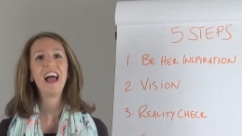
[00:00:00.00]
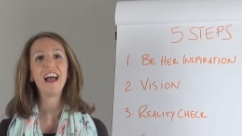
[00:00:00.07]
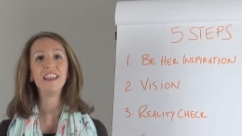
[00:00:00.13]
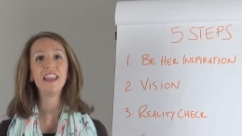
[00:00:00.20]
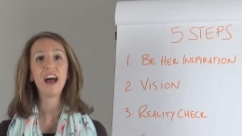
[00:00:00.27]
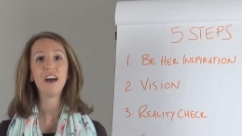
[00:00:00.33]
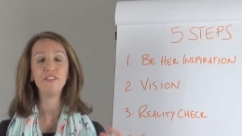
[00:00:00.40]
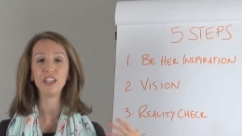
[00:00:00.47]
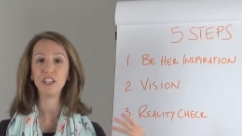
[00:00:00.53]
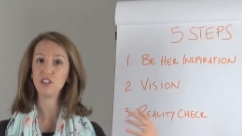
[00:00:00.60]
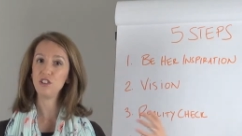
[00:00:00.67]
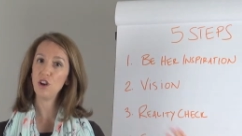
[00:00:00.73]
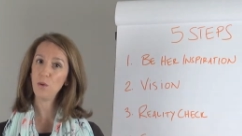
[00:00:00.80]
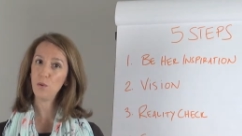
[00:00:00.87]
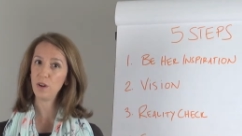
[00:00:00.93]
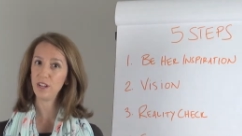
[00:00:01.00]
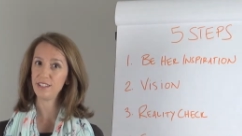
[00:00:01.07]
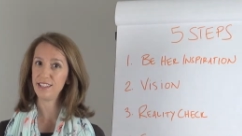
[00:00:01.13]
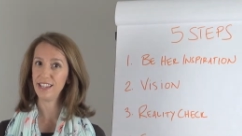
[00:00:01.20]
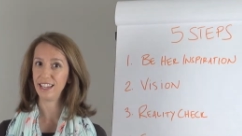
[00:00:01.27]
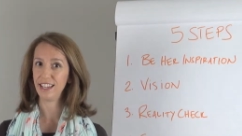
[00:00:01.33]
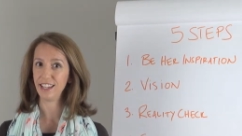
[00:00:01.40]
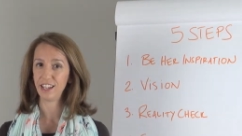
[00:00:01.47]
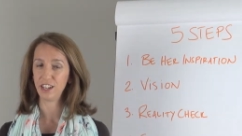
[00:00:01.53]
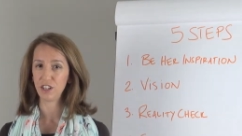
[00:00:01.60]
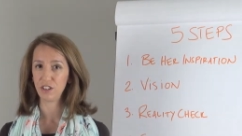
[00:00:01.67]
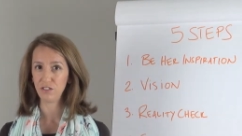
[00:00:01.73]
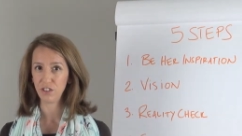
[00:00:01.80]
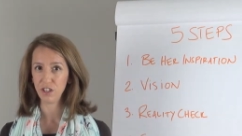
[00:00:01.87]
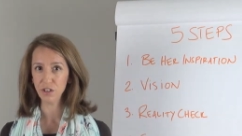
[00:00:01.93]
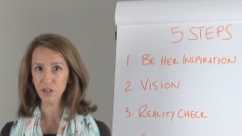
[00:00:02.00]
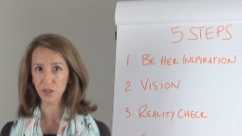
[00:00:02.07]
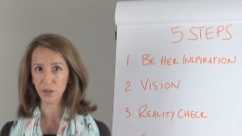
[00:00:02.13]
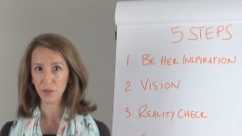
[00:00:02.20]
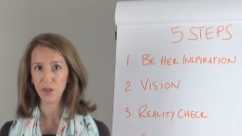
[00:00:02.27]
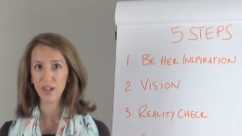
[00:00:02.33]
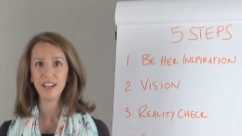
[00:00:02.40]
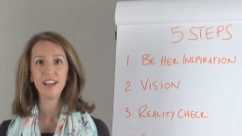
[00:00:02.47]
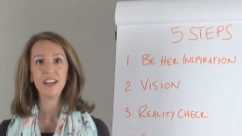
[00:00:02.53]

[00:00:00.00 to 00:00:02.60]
and having no one taking care of you,